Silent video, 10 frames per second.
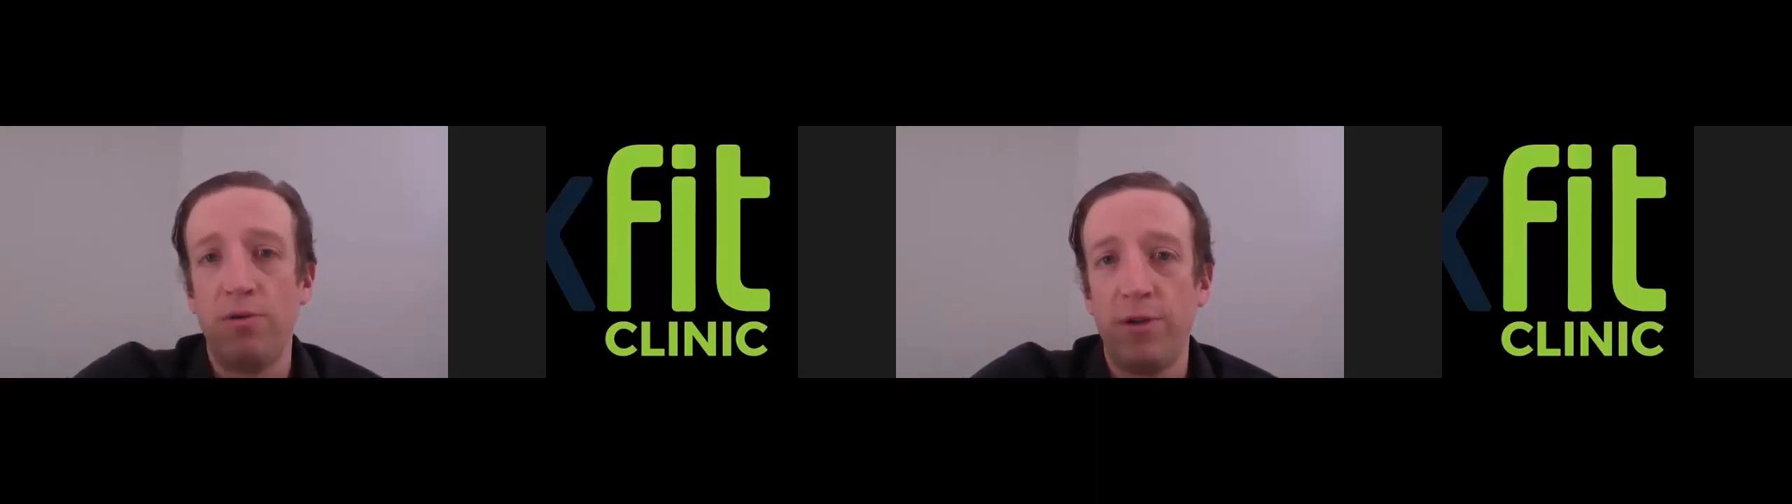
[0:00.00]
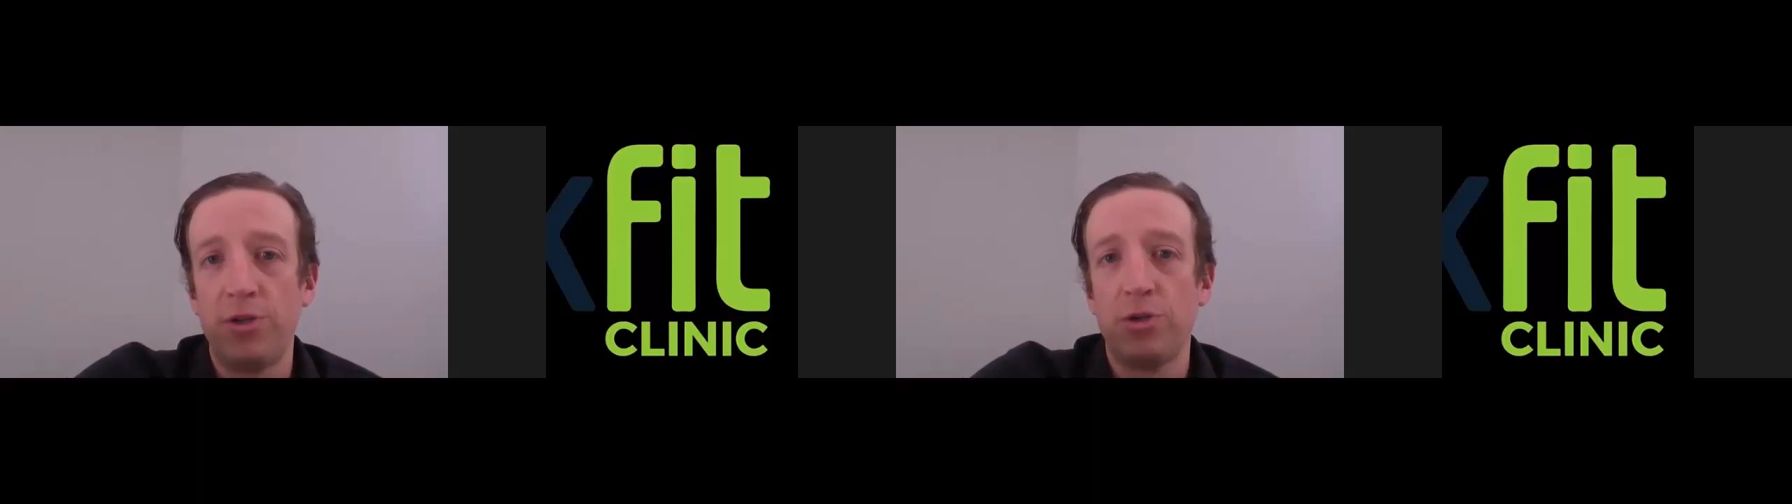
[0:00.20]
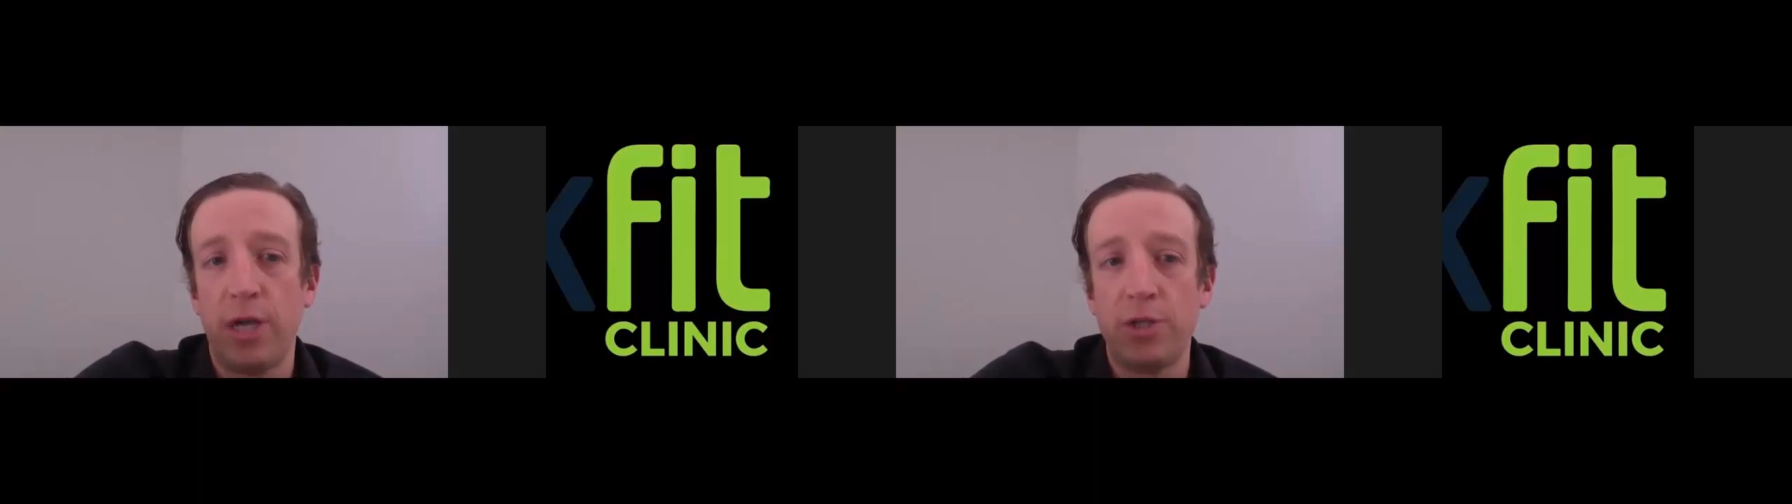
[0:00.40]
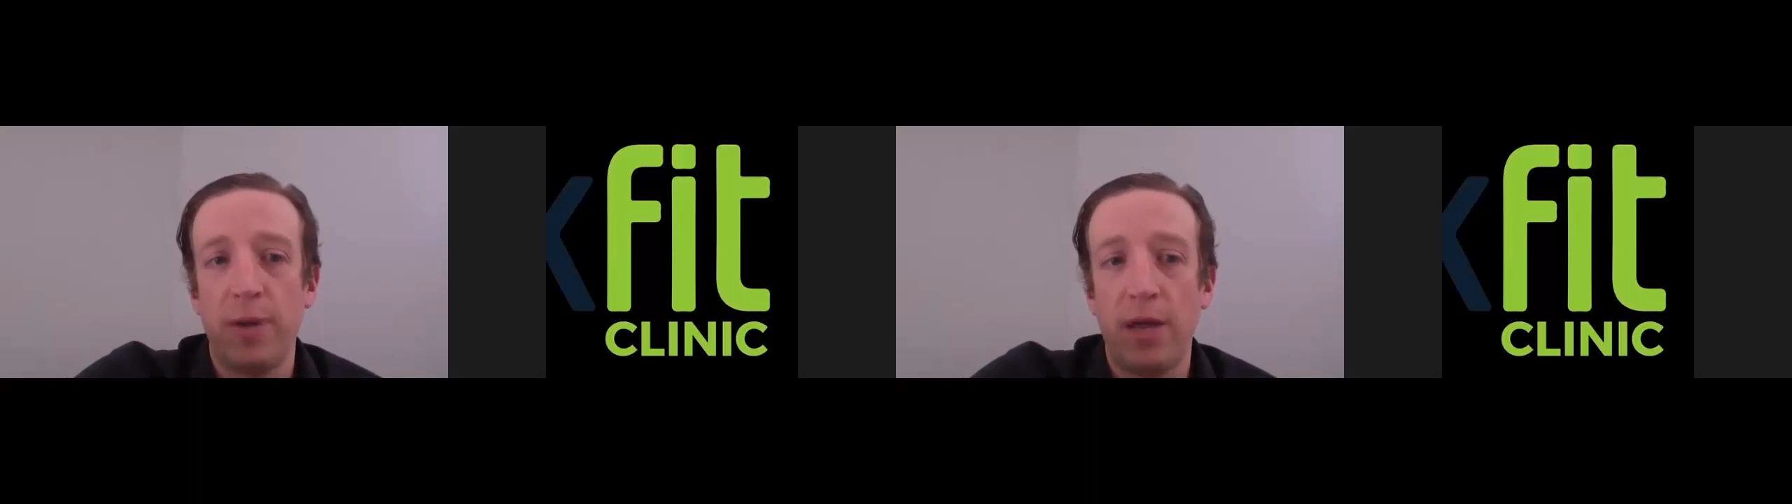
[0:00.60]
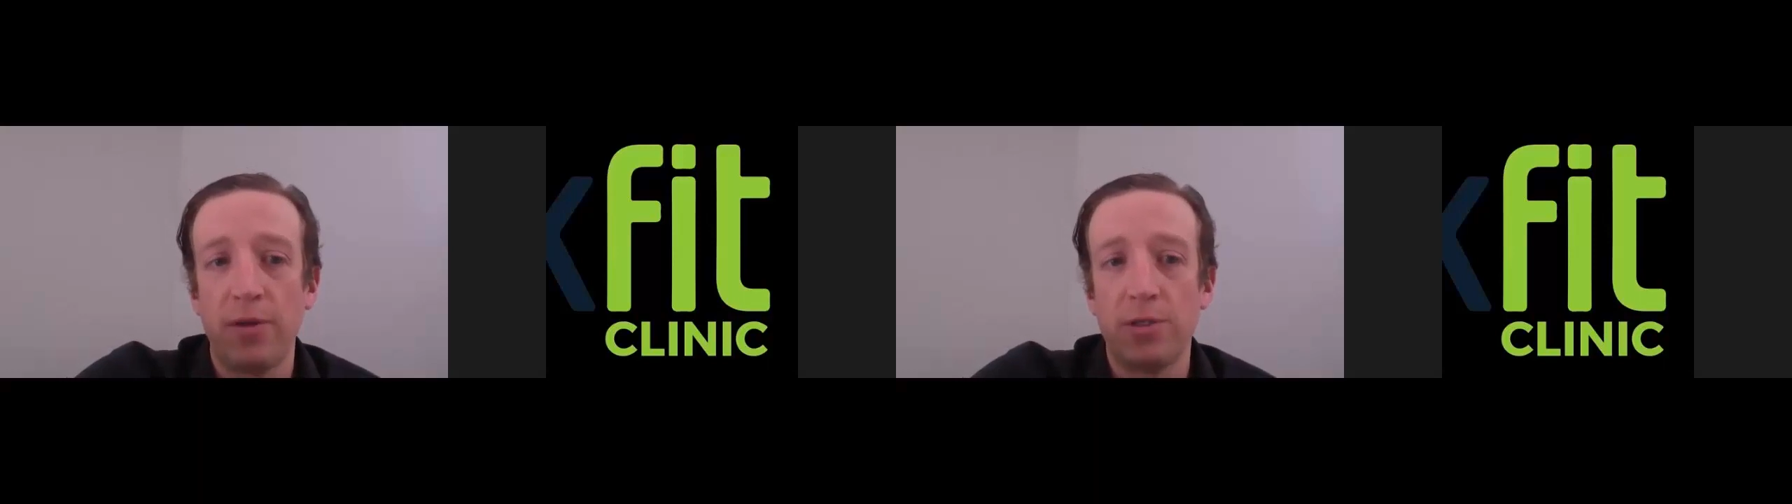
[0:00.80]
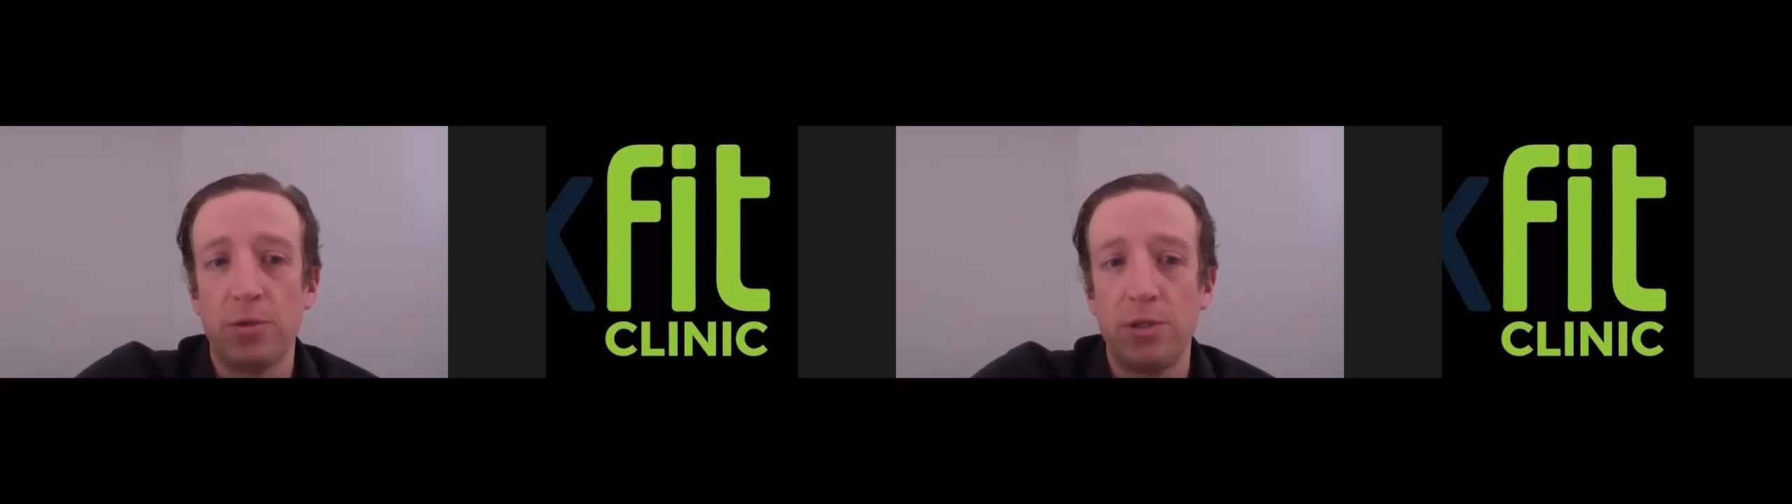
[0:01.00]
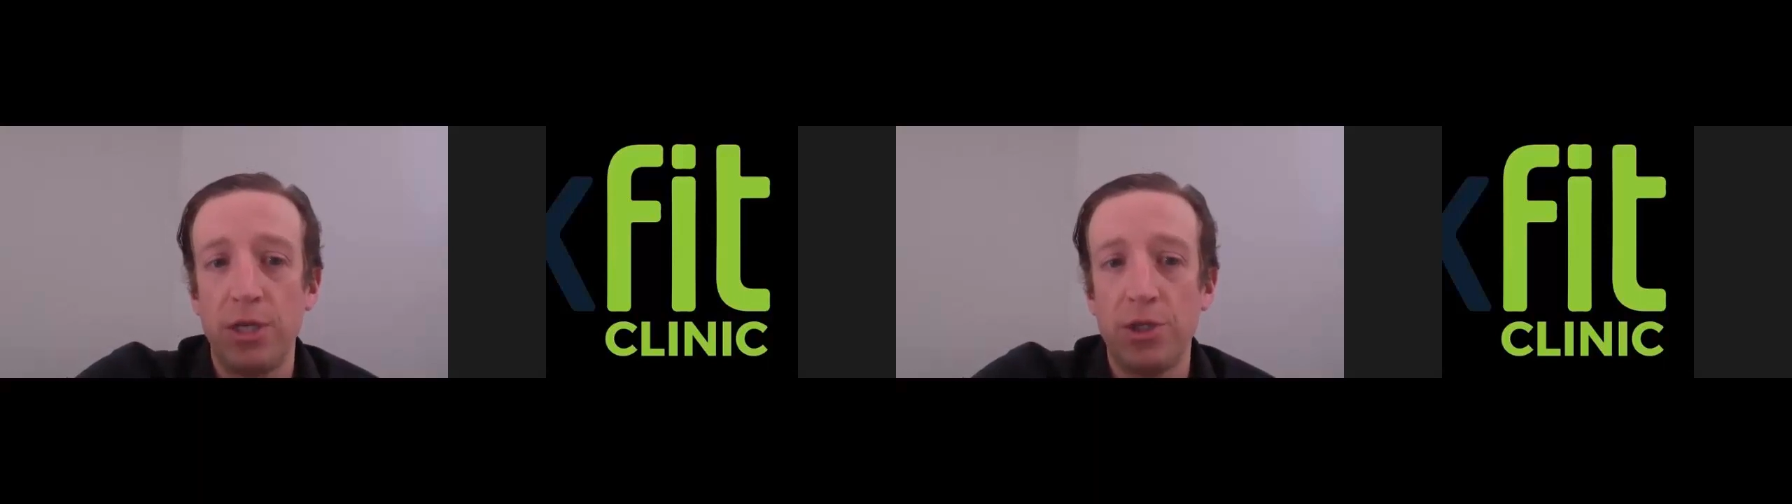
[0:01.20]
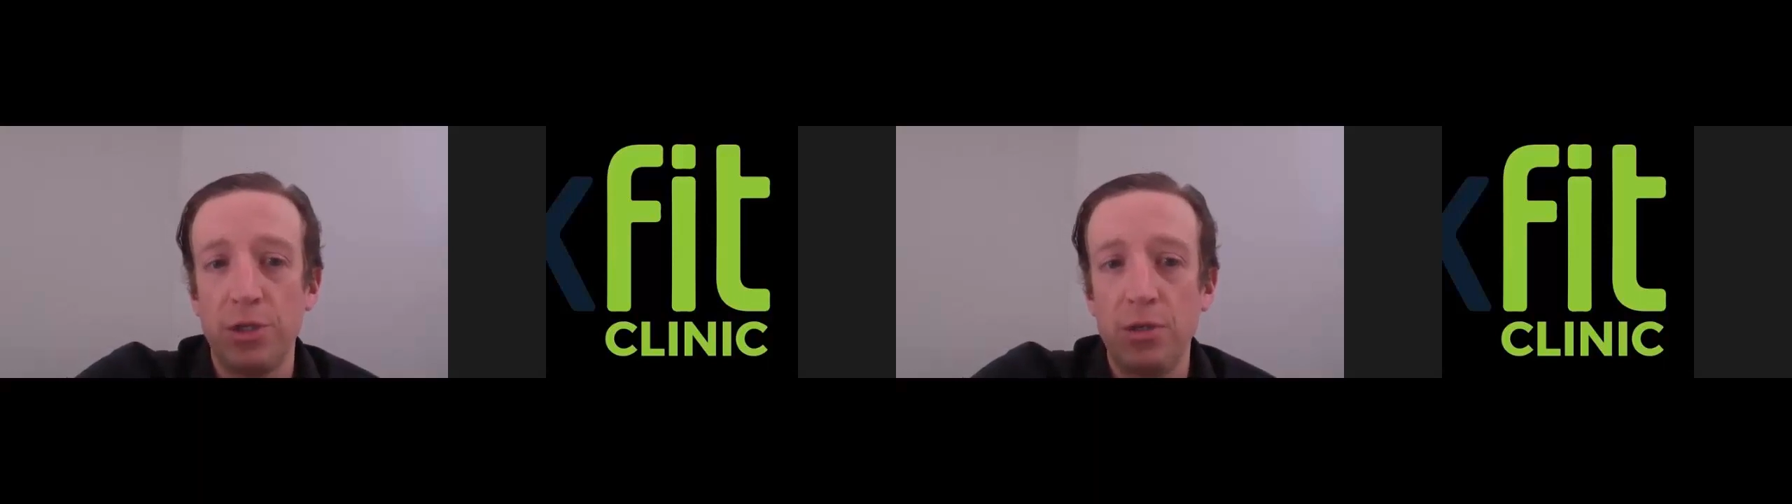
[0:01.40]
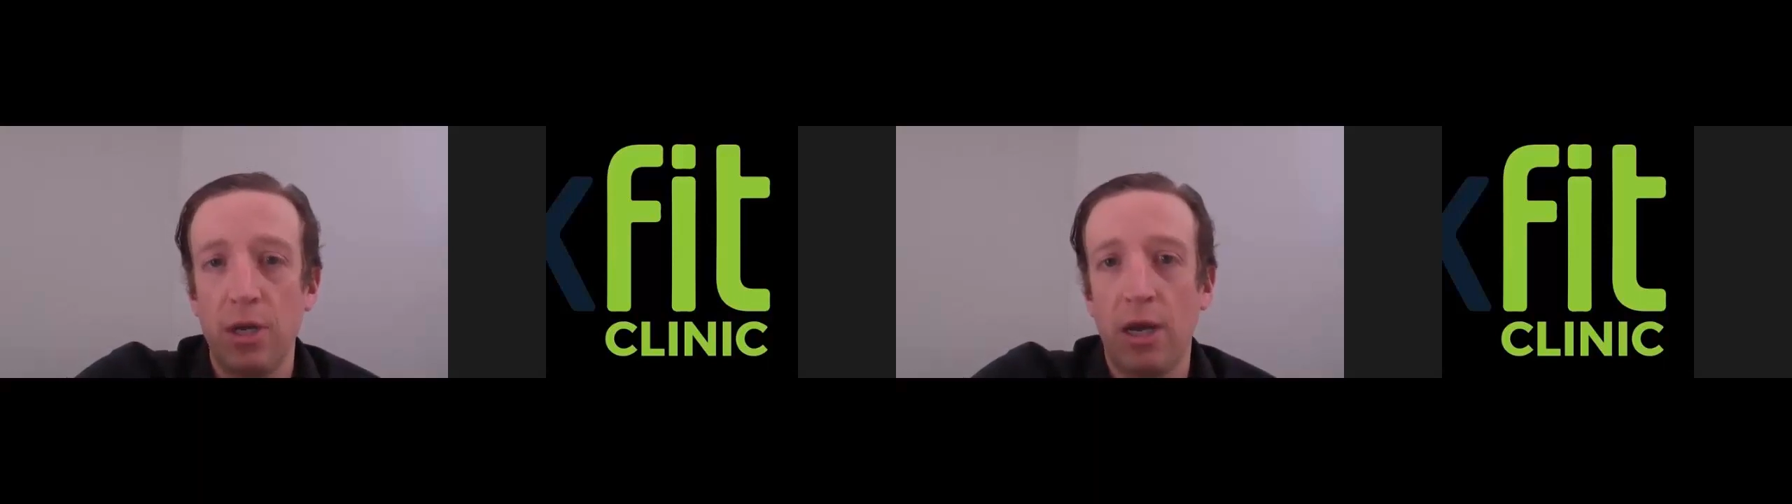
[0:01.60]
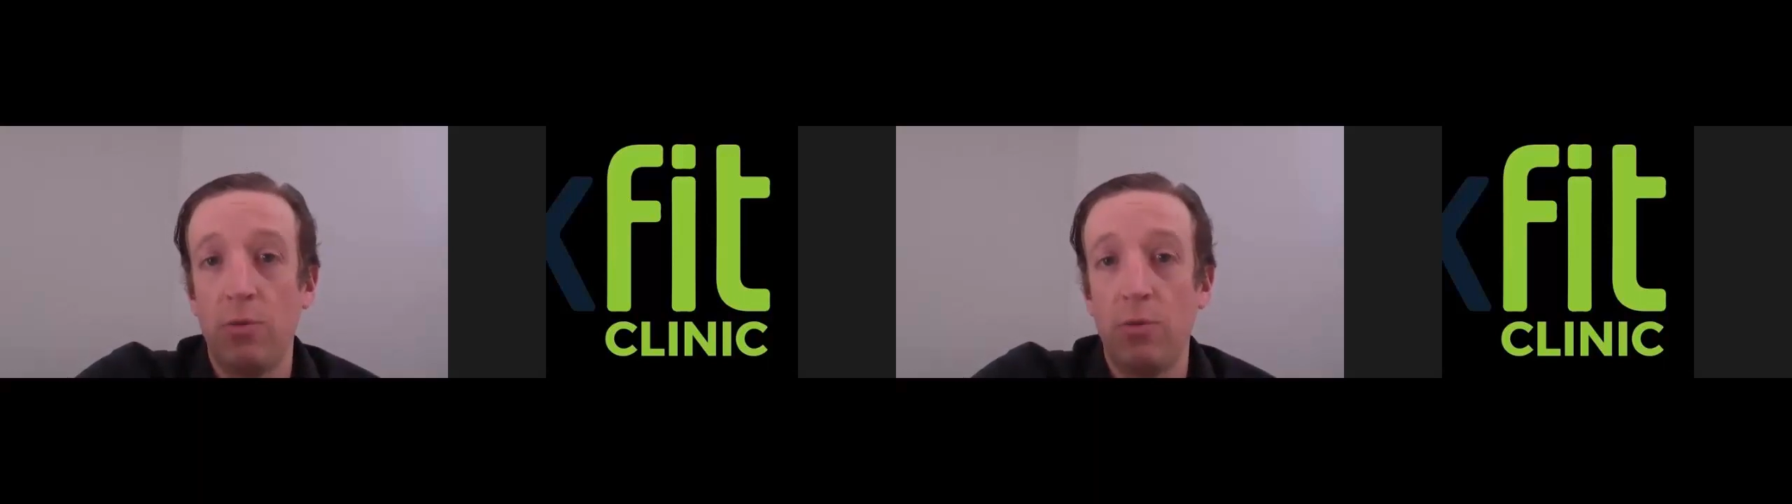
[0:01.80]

Provincial Naturopathic Association.